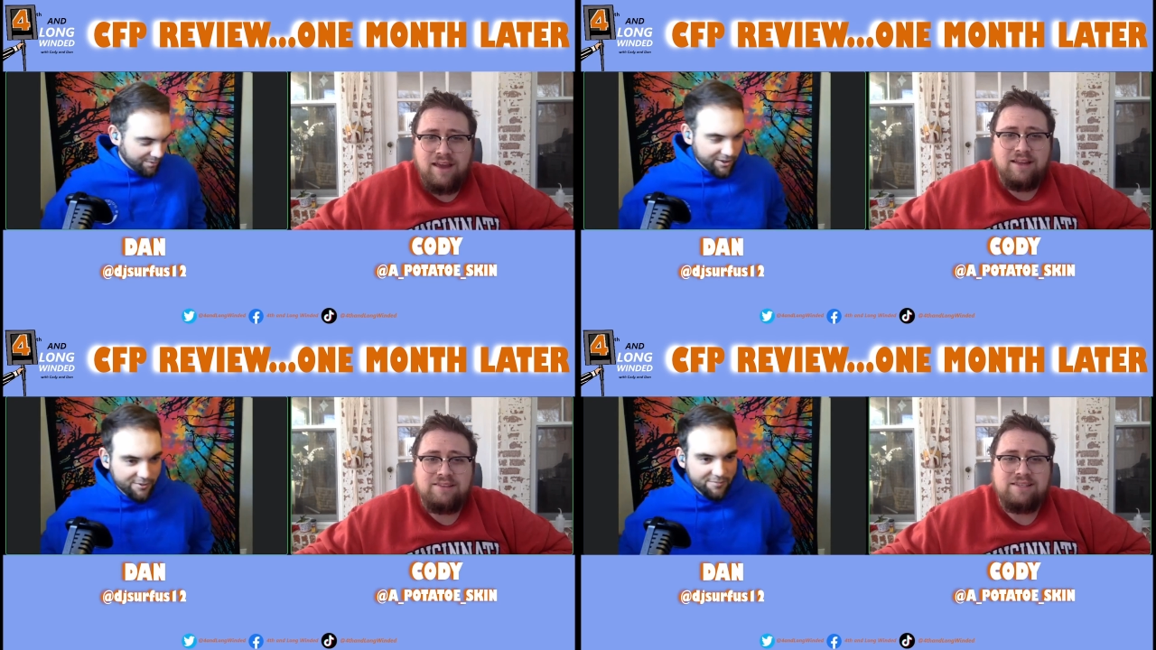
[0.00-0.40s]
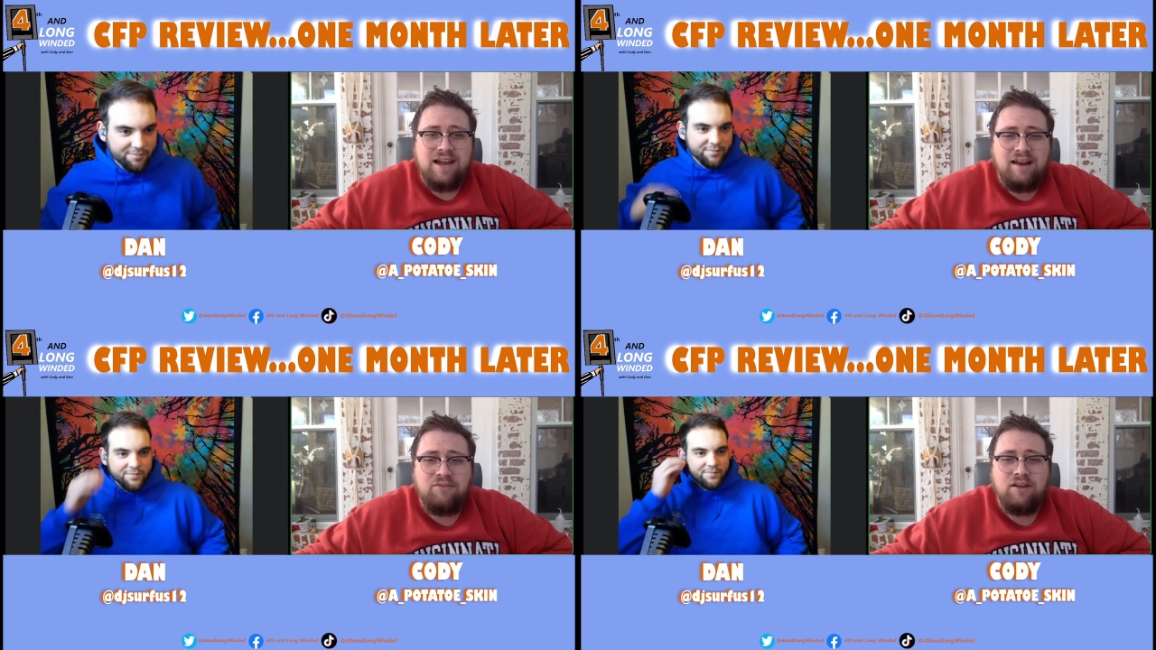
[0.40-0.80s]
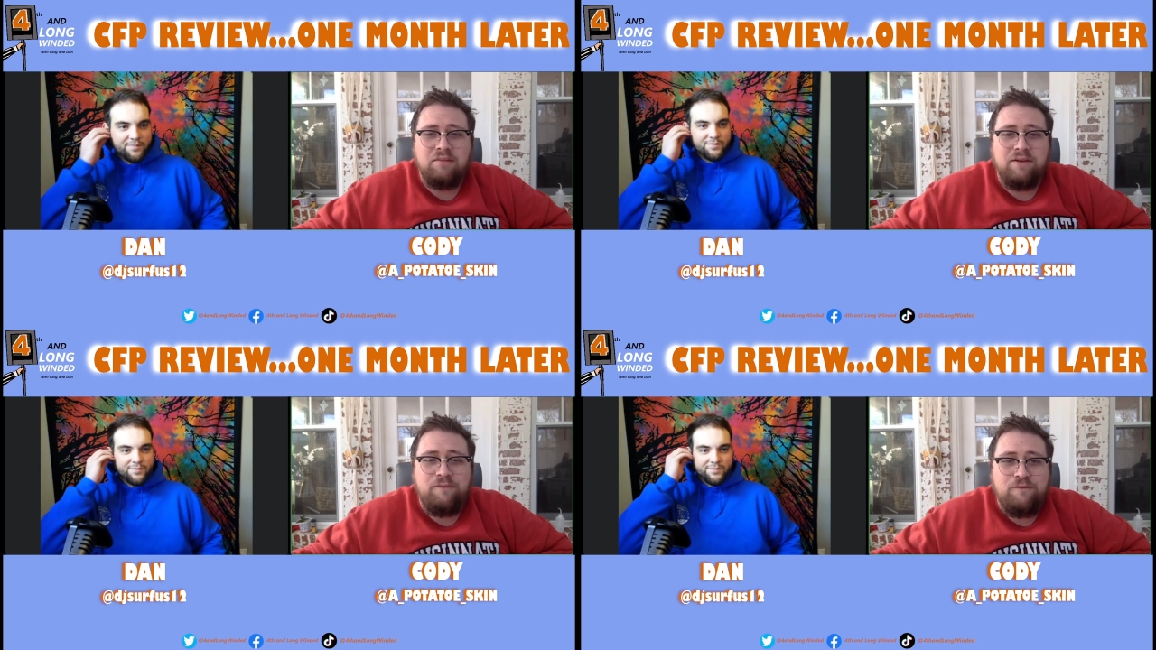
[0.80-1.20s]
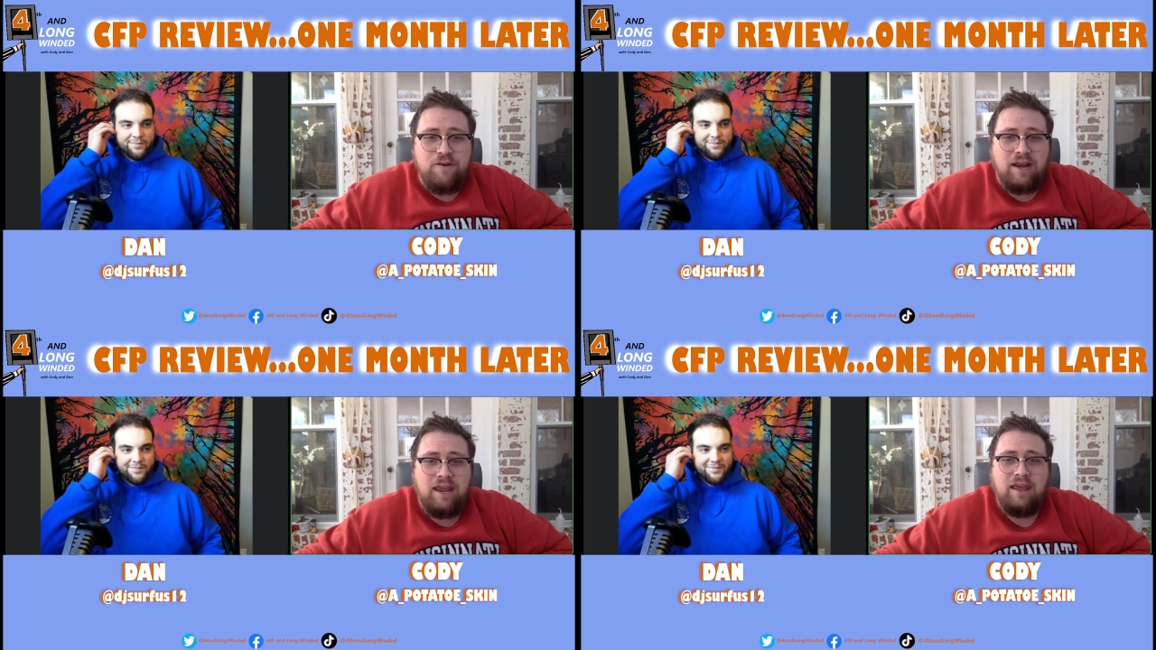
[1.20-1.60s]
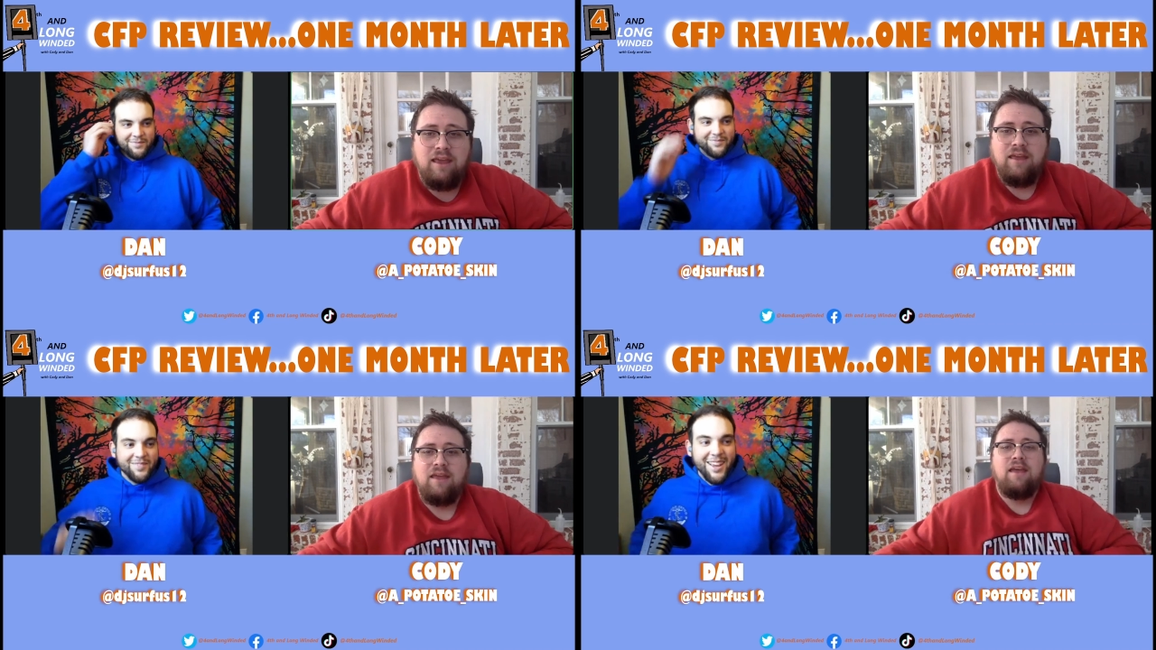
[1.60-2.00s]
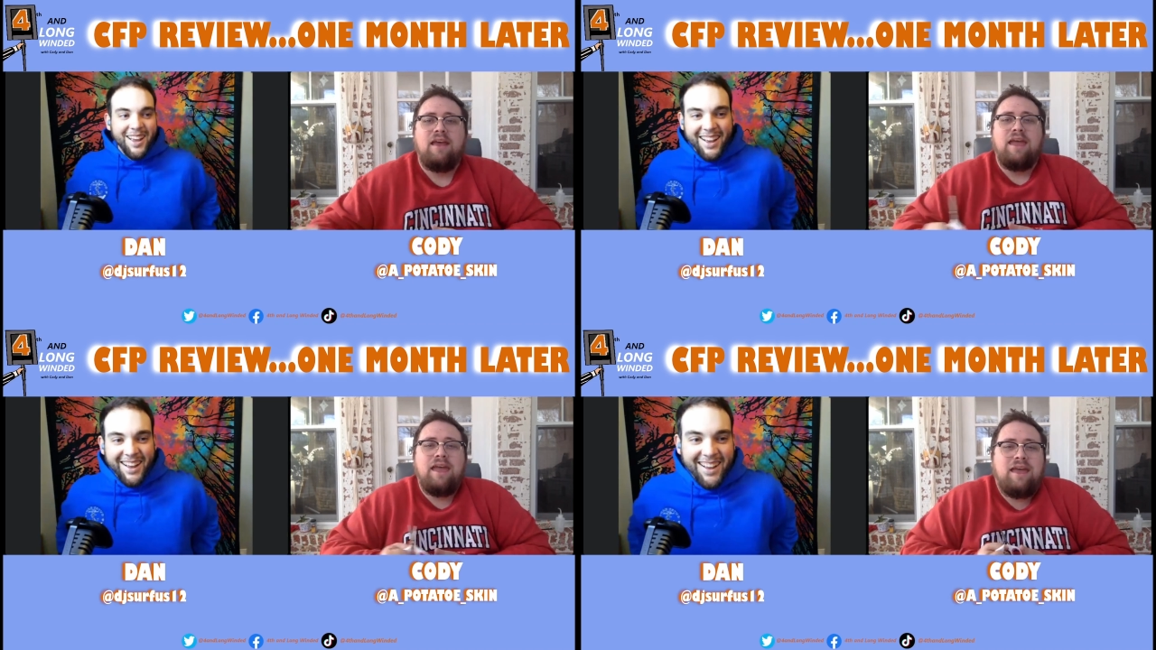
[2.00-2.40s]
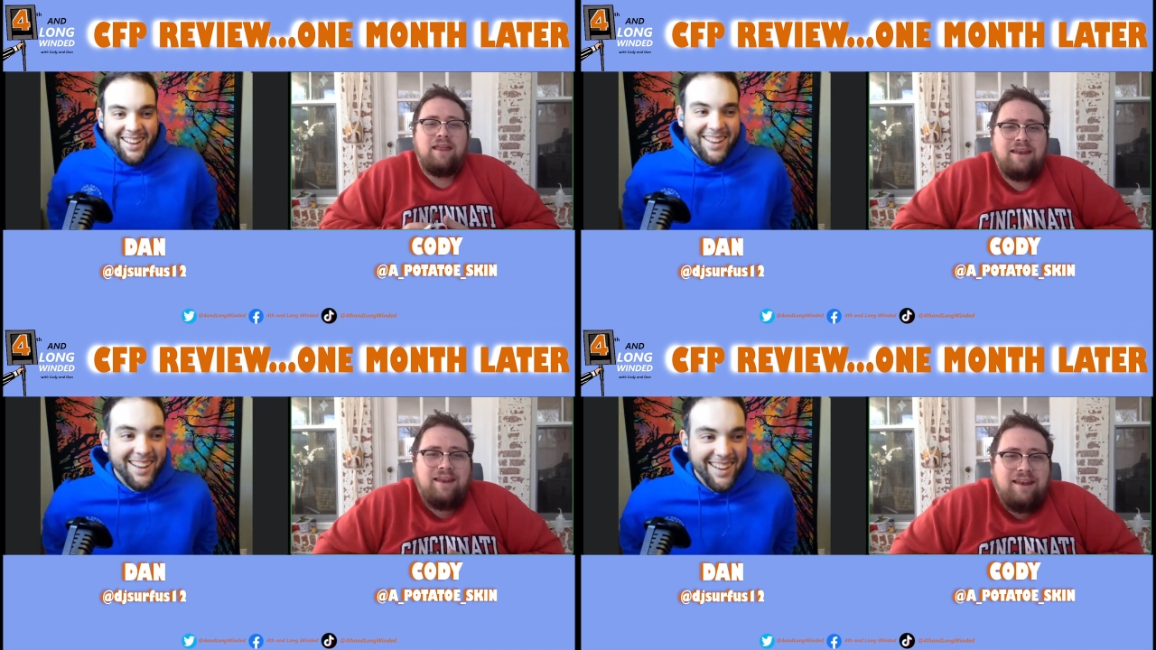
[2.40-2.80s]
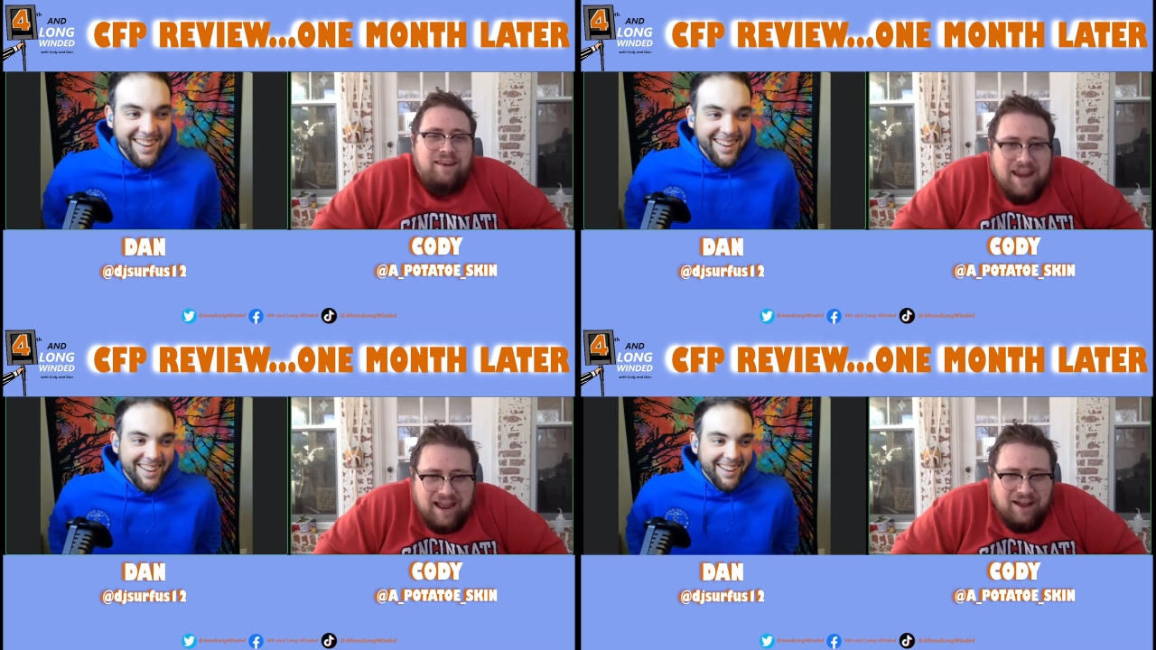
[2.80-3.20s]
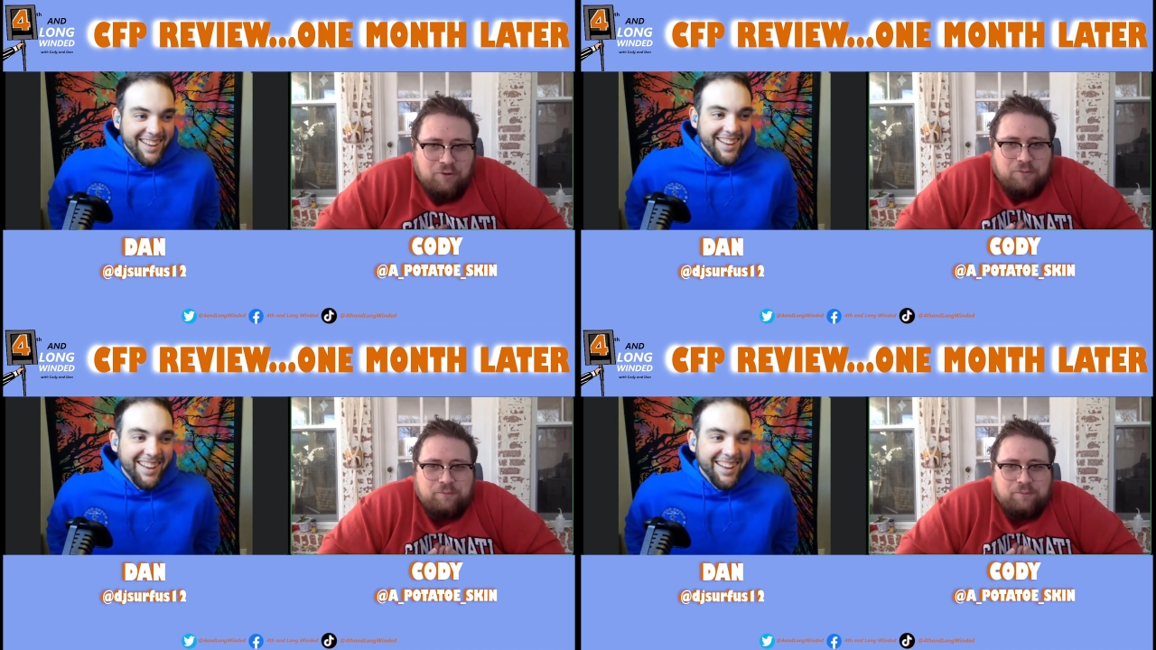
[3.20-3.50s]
Speaker 1: It's not even going to be funny. Now,